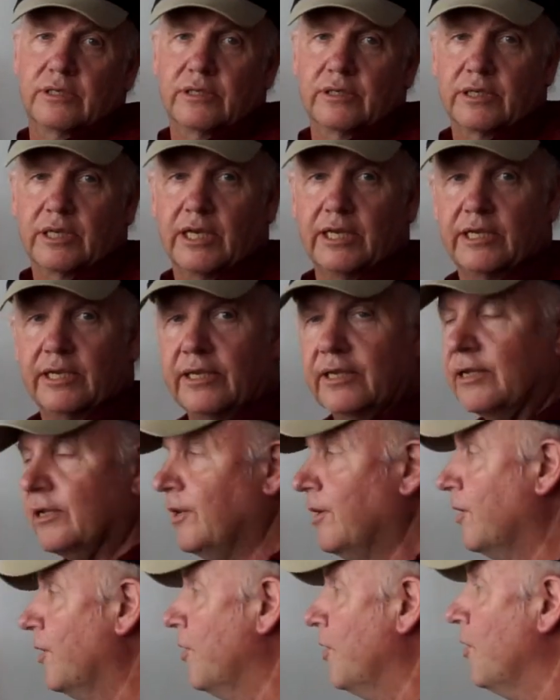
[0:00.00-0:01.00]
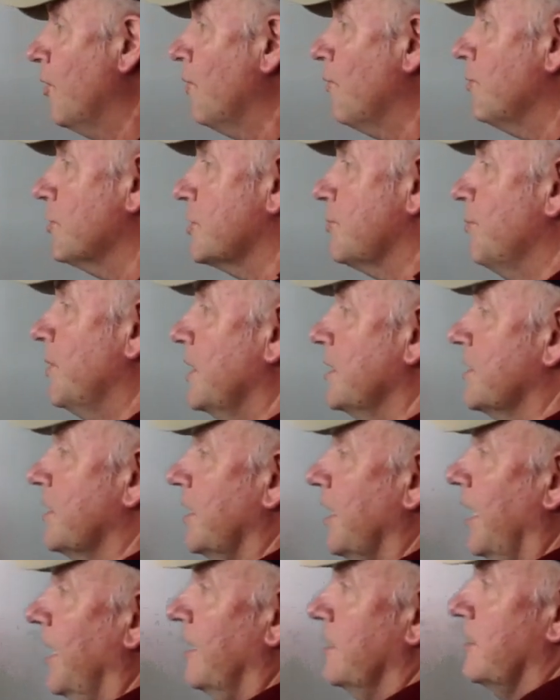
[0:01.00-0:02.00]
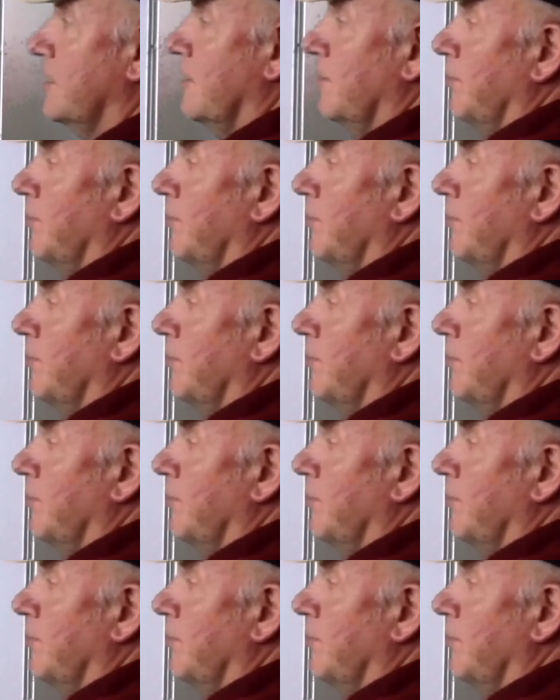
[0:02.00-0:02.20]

okay? Which means it has to